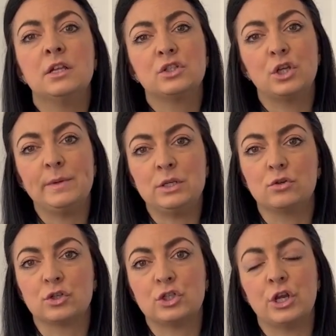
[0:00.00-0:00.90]
to
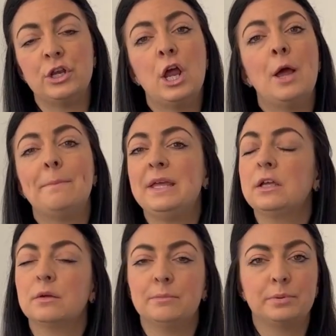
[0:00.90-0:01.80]
induction being
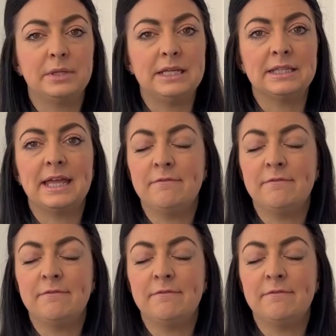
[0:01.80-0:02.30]
completely